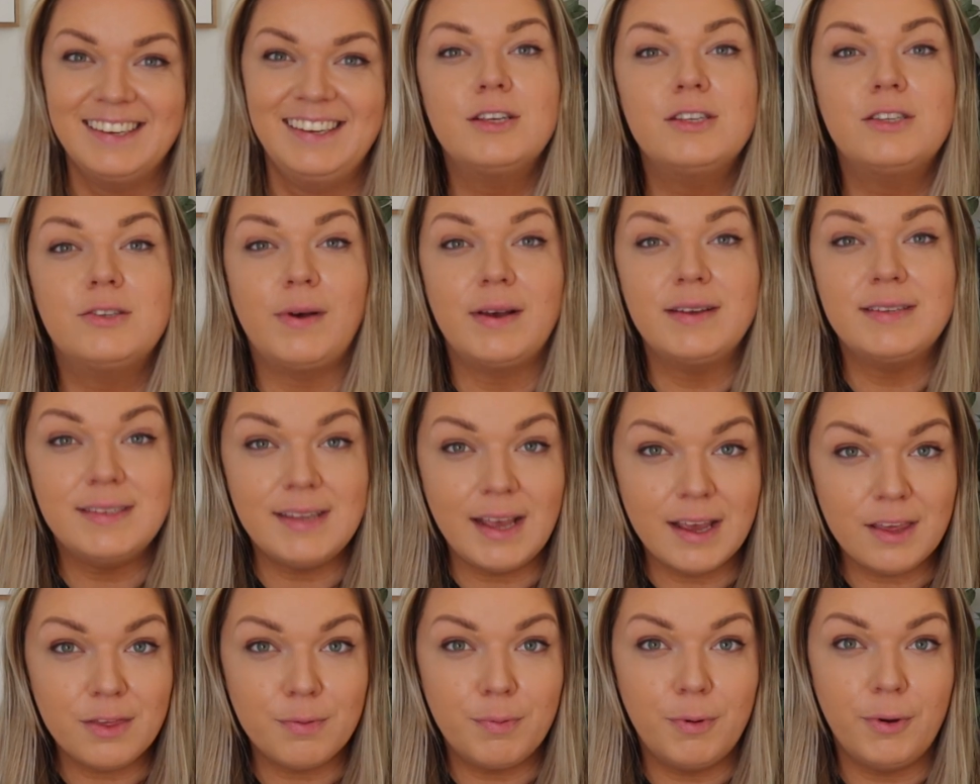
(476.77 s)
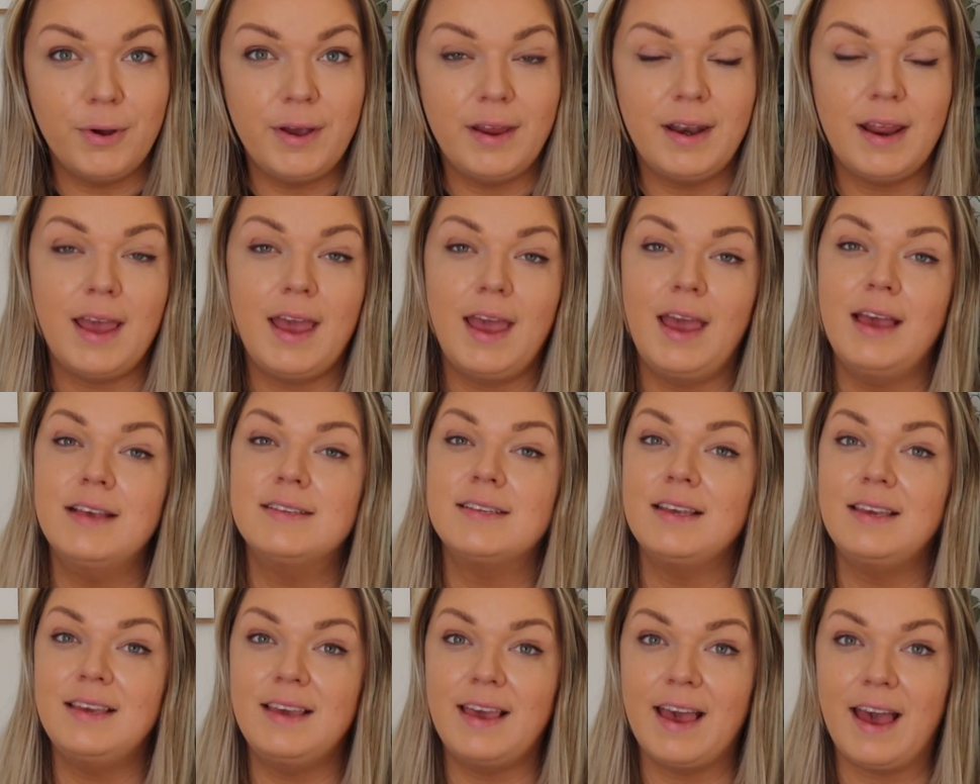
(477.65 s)
So our 6th point
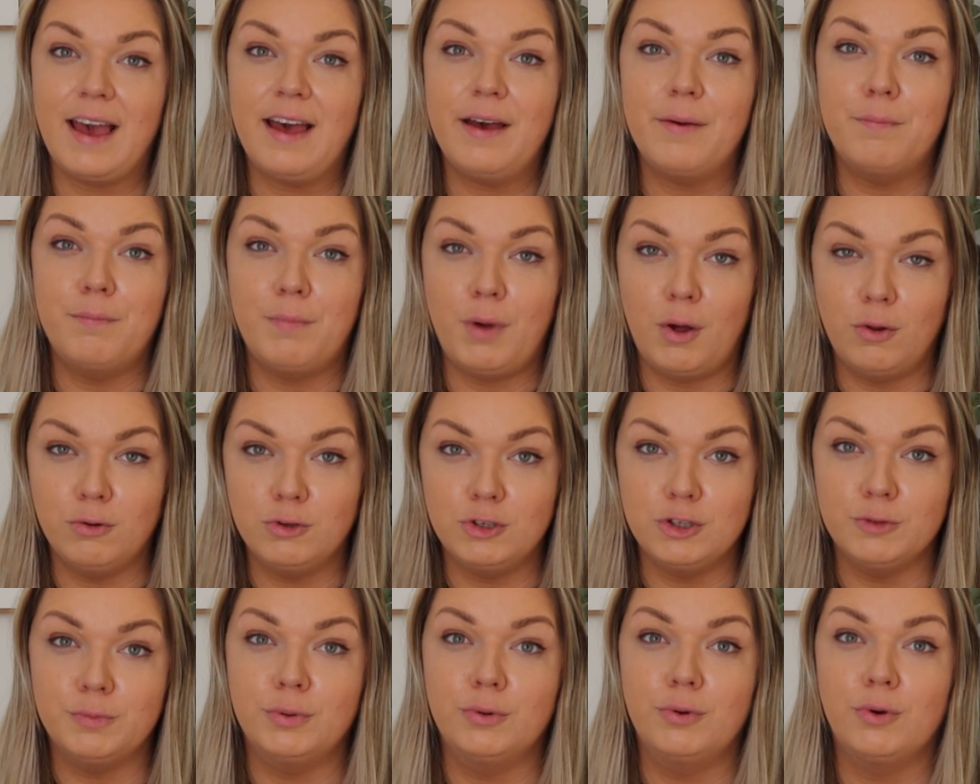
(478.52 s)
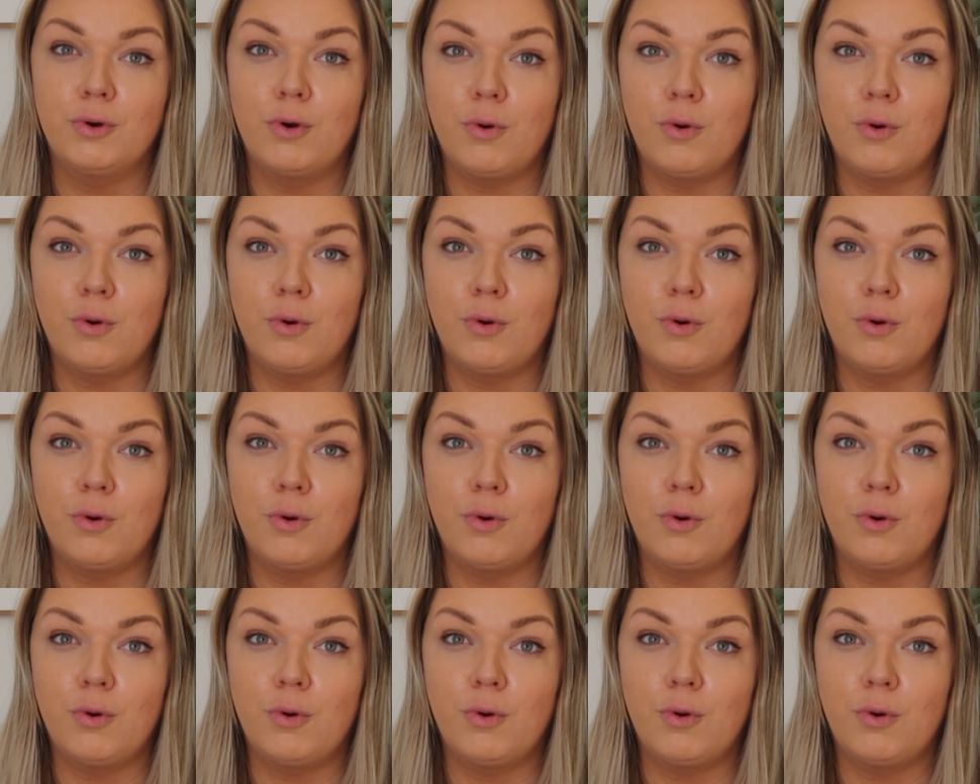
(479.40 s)
is get multiple